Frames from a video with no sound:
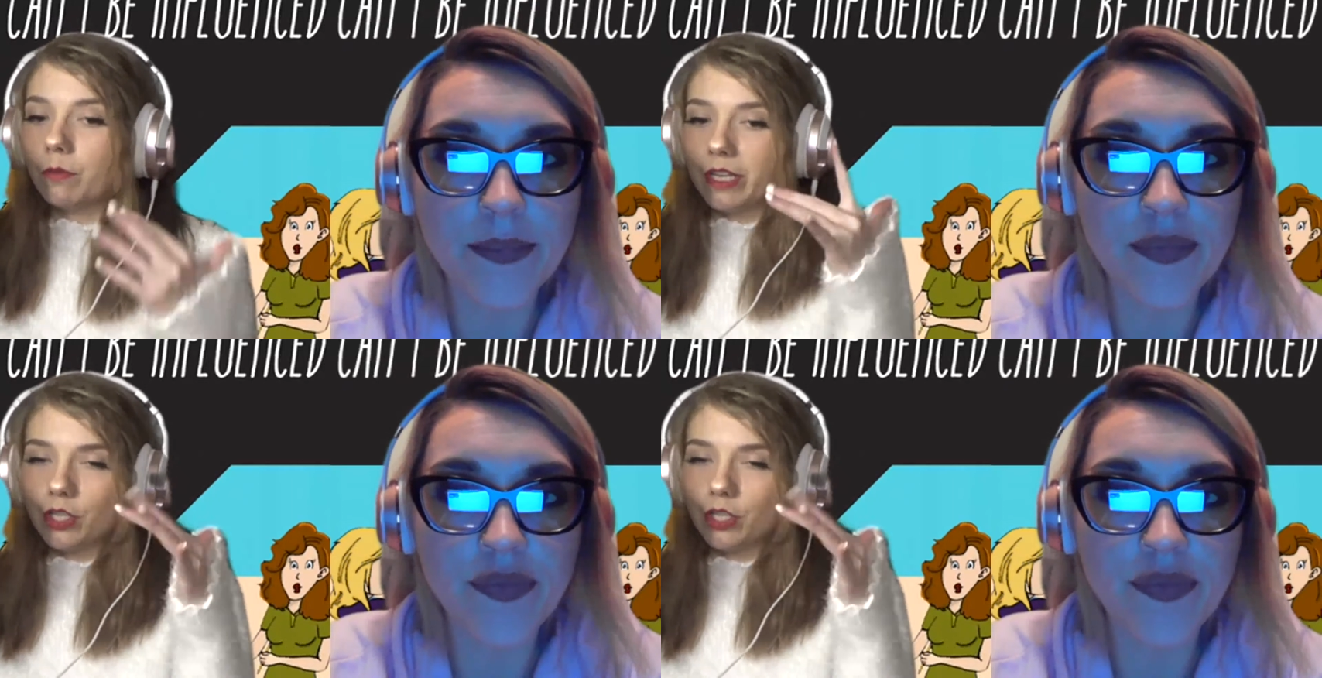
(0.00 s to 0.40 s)

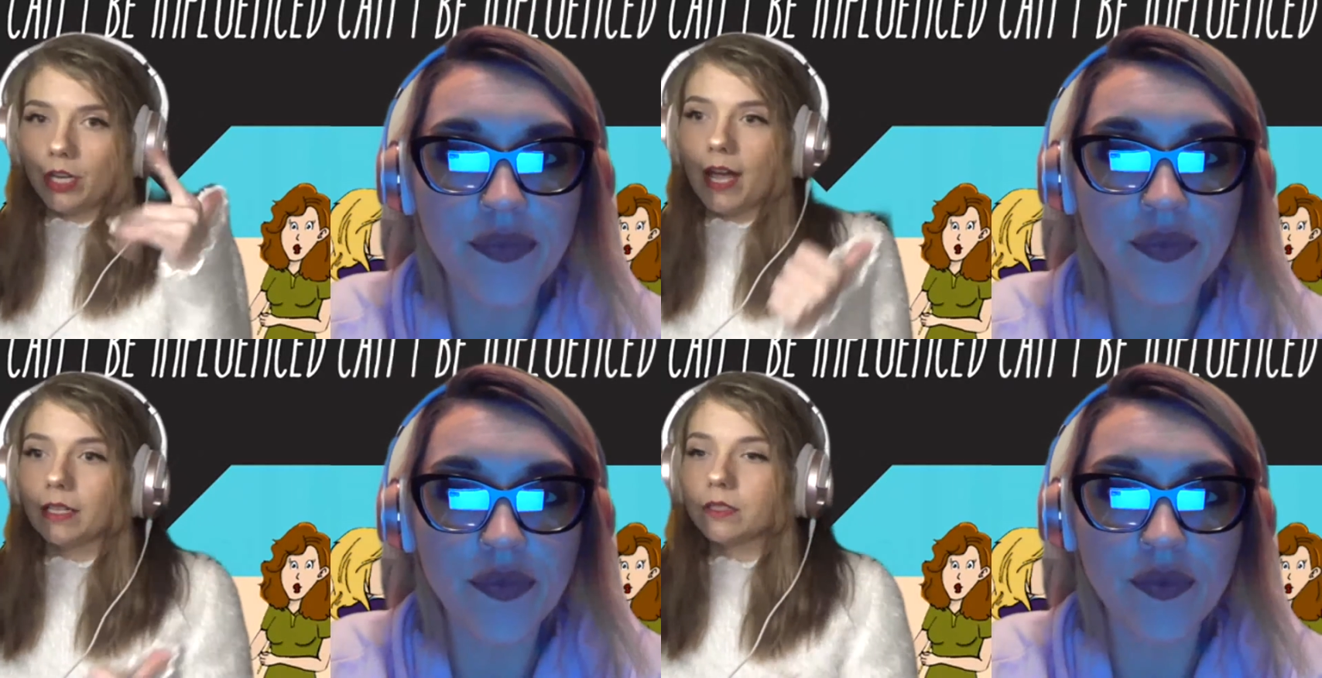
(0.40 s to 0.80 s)

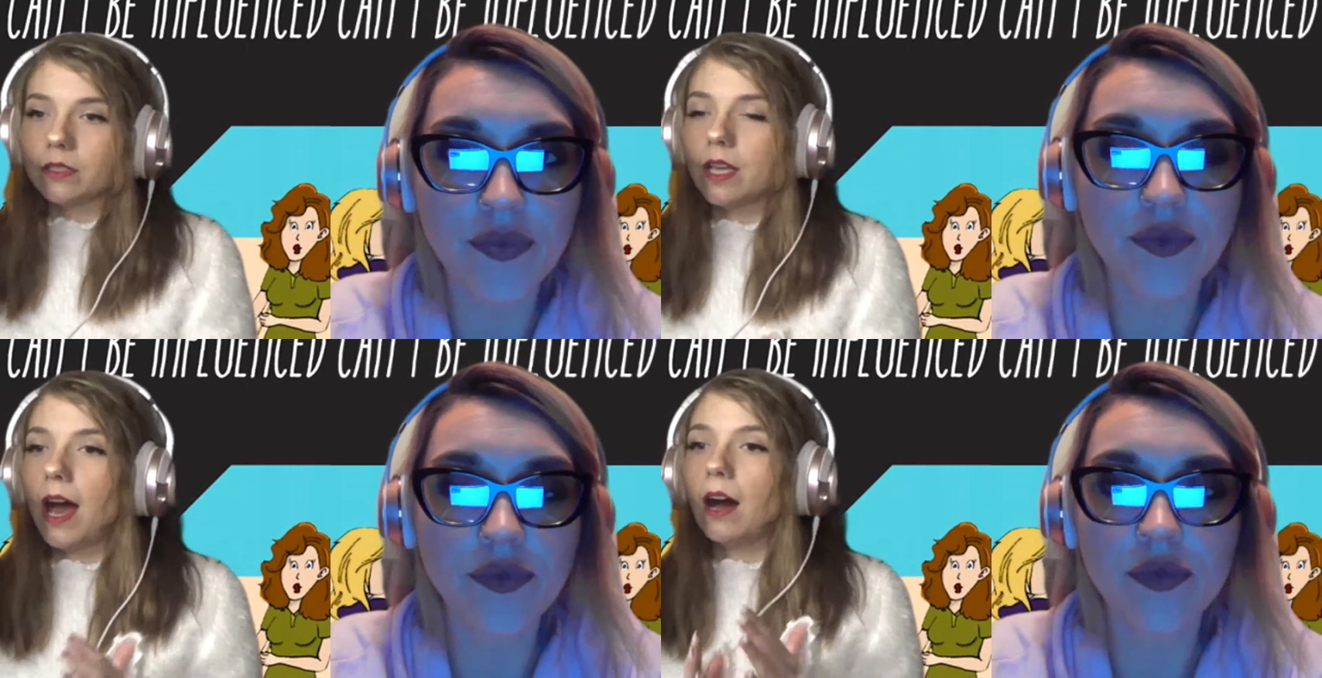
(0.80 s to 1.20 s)
Speaker 1: information
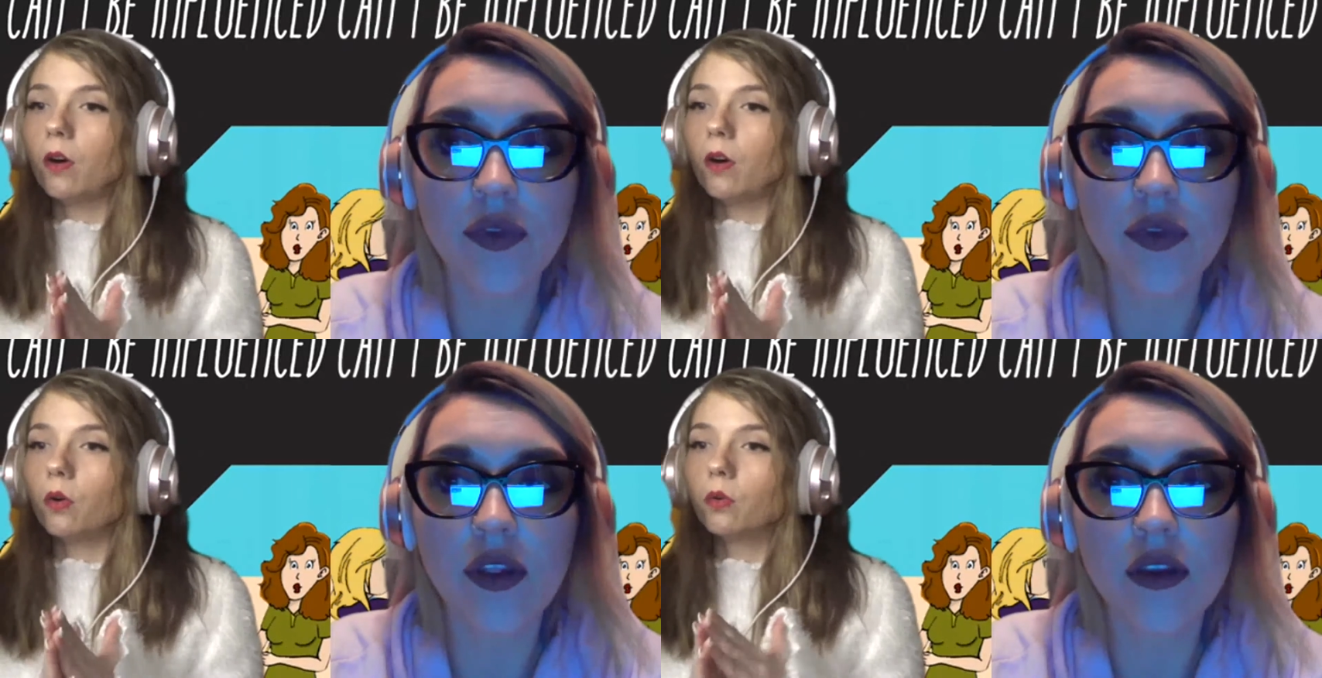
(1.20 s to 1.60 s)
and
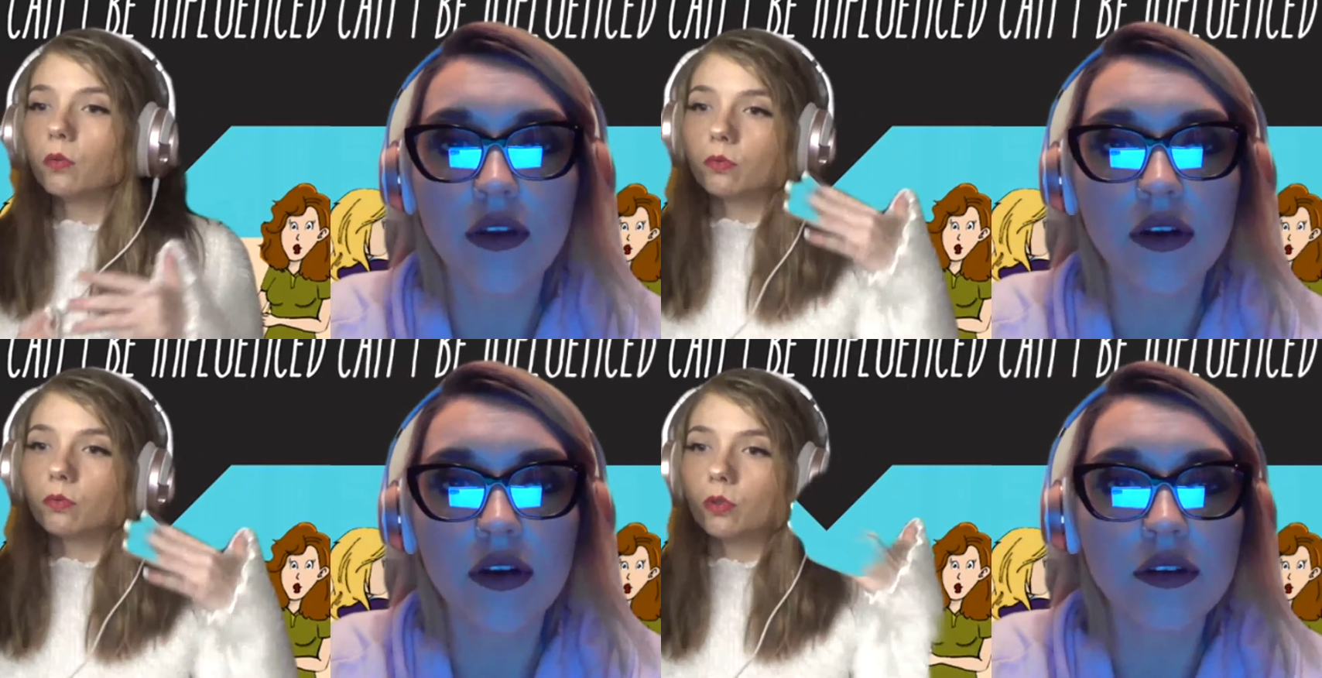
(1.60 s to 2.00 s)

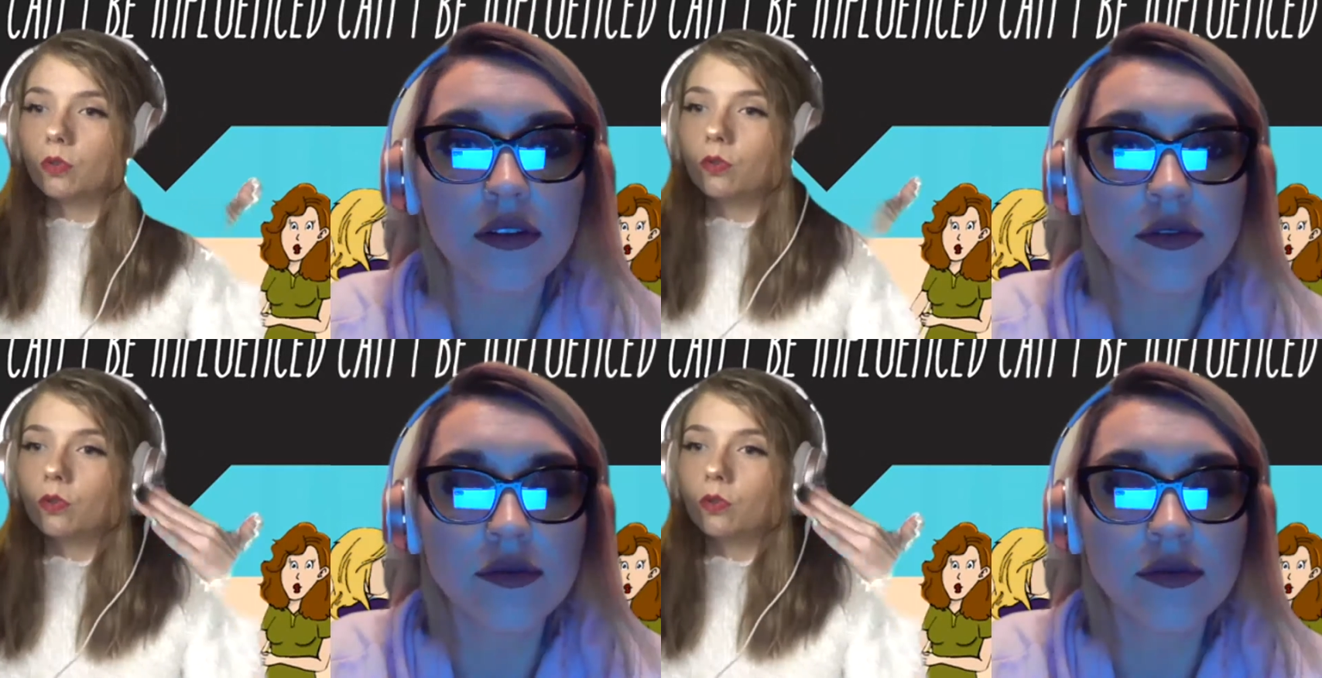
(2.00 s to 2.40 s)
how
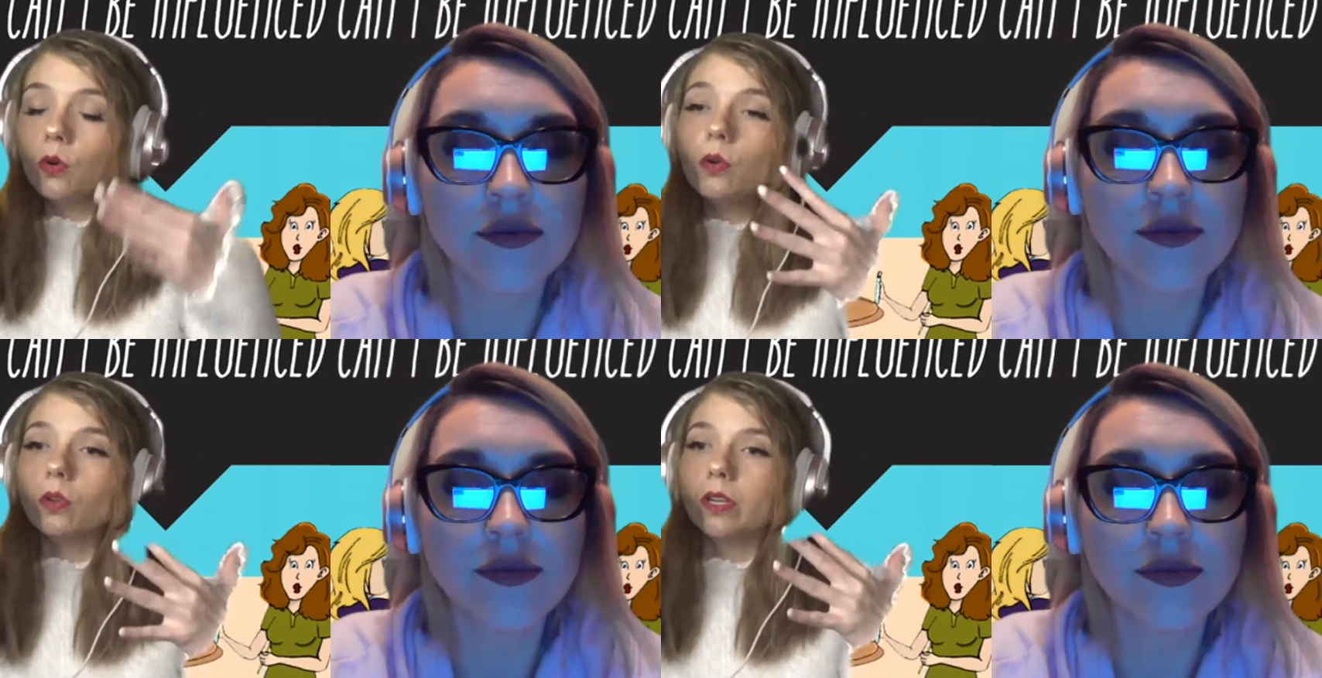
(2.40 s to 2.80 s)

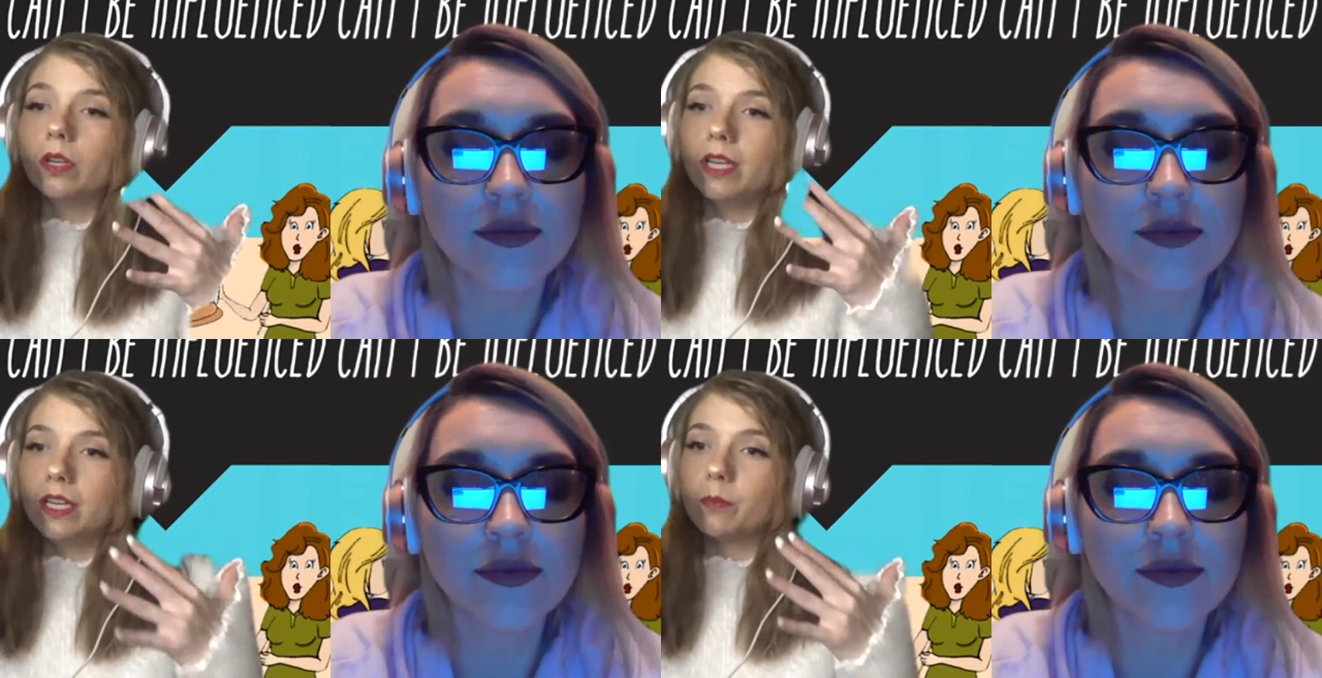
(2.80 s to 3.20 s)

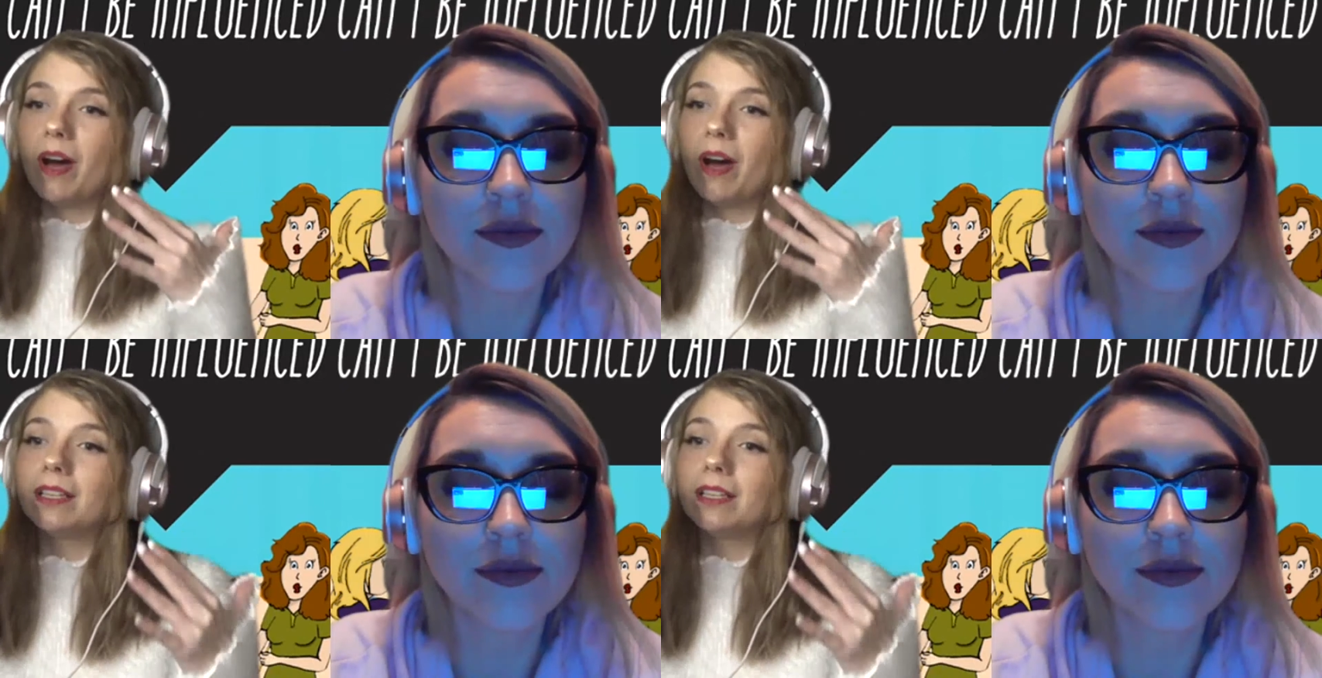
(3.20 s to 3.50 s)
cool he is